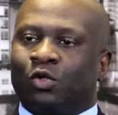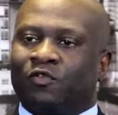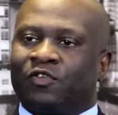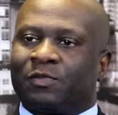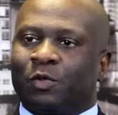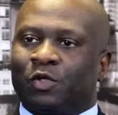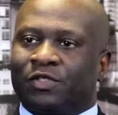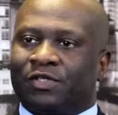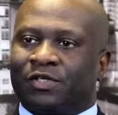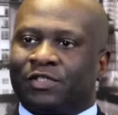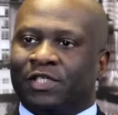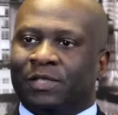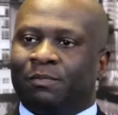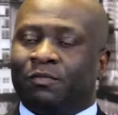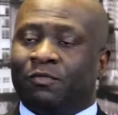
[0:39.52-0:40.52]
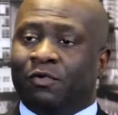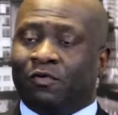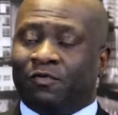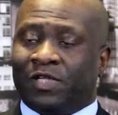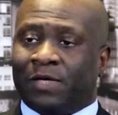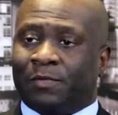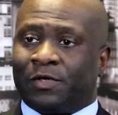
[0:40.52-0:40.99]
of sponsorship
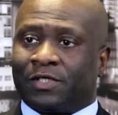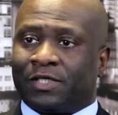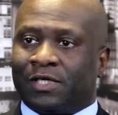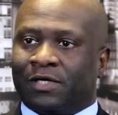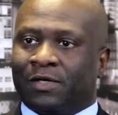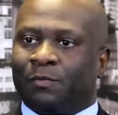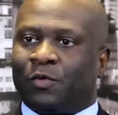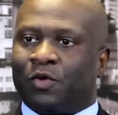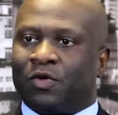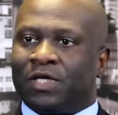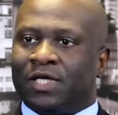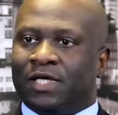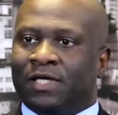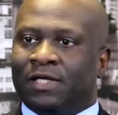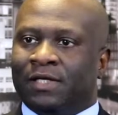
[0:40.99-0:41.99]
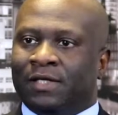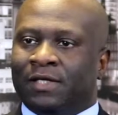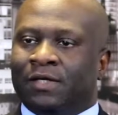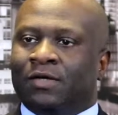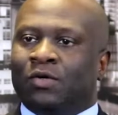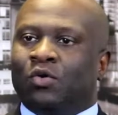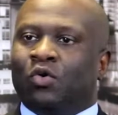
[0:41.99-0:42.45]
of that particular employee,
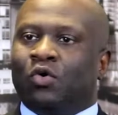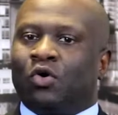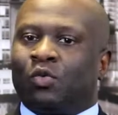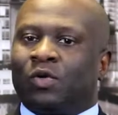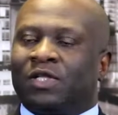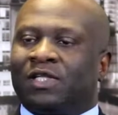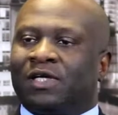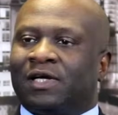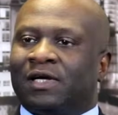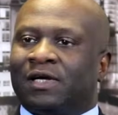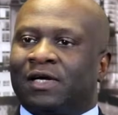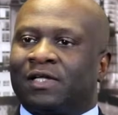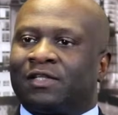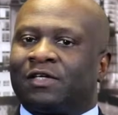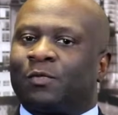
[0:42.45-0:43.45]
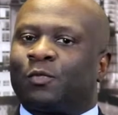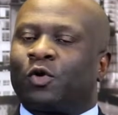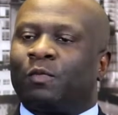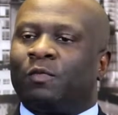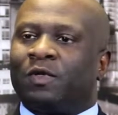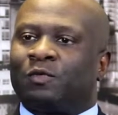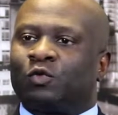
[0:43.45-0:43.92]
or where there are other
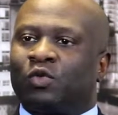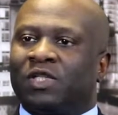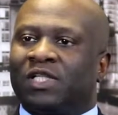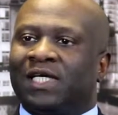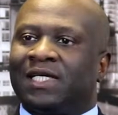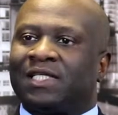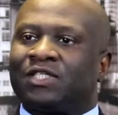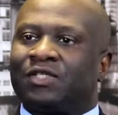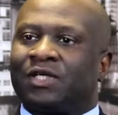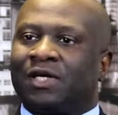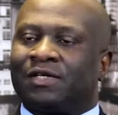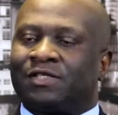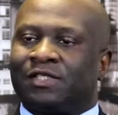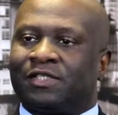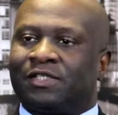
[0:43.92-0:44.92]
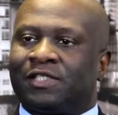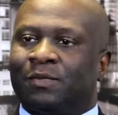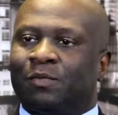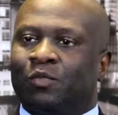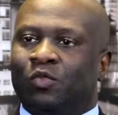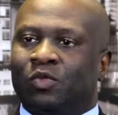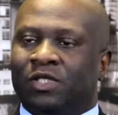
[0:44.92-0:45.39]
problems with the HR
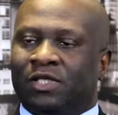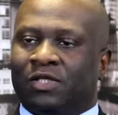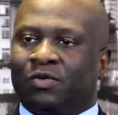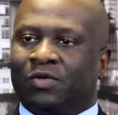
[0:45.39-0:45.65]
system within the